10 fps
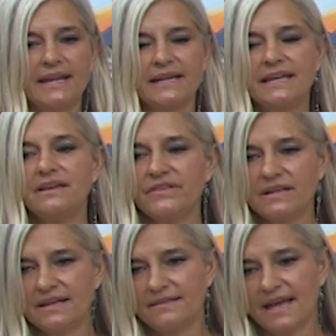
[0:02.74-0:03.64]
And
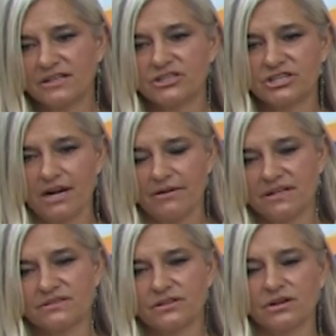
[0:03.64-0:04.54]
even in that
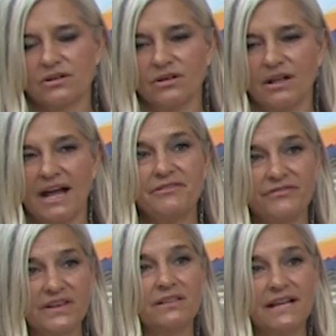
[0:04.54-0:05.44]
sharing circle, I
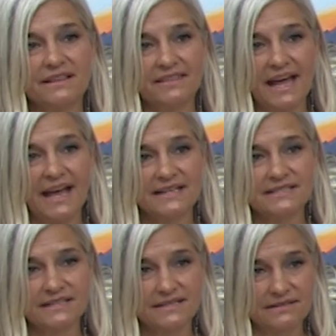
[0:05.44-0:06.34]
feel like
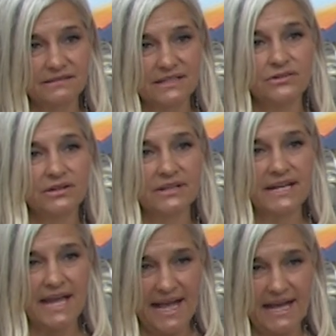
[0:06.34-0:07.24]
that is
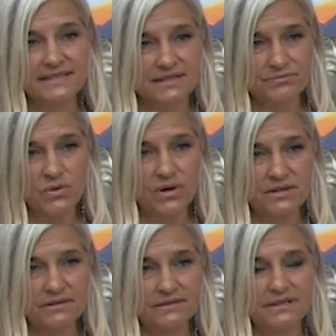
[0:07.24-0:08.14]
literally as
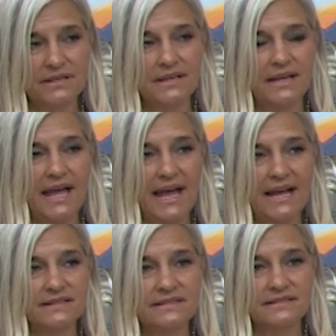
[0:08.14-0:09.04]
important
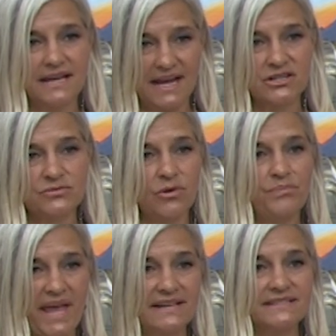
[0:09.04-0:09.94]
as the actual
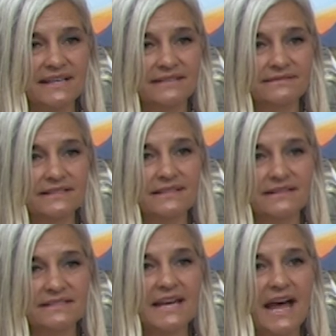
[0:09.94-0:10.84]
painting
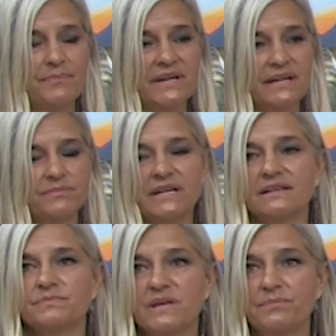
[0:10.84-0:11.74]
that's happening
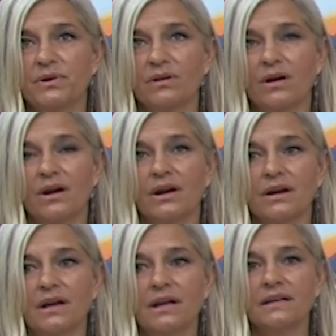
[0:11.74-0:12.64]
because people
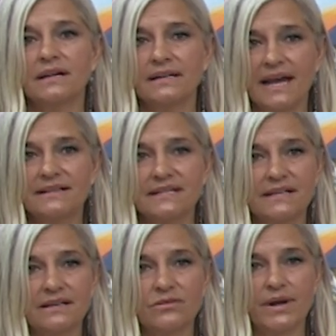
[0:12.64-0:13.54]
are
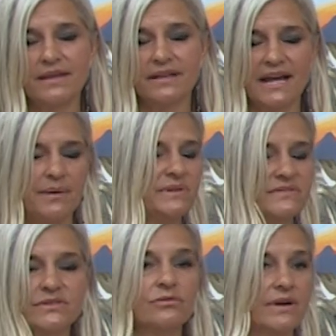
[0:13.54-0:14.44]
connecting in a way that happens so